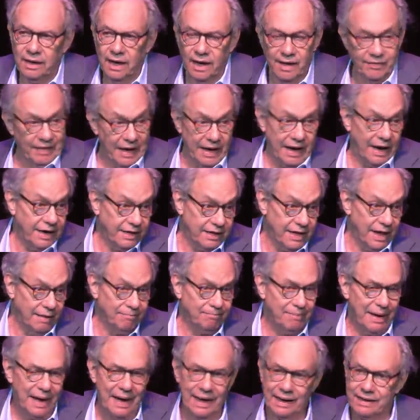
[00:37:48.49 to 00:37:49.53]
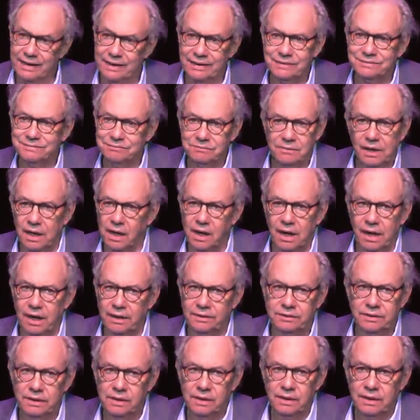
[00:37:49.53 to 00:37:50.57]
And then I'd come back and
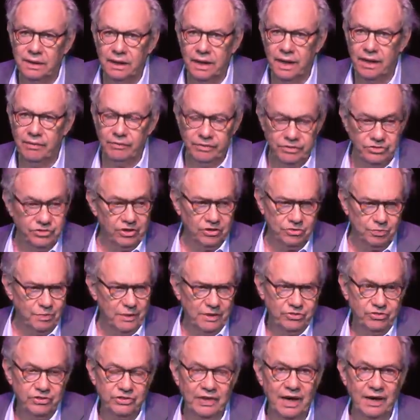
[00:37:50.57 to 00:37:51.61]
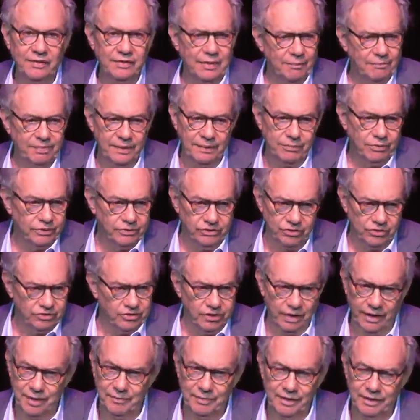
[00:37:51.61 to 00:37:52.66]
it would just be sad that people would just
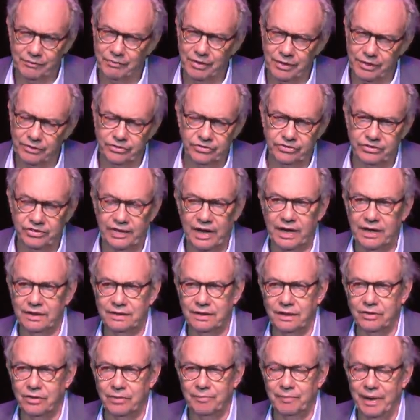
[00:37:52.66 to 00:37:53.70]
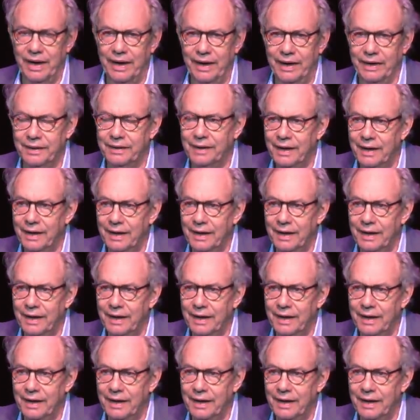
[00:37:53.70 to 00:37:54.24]
look at me, what a sad little man.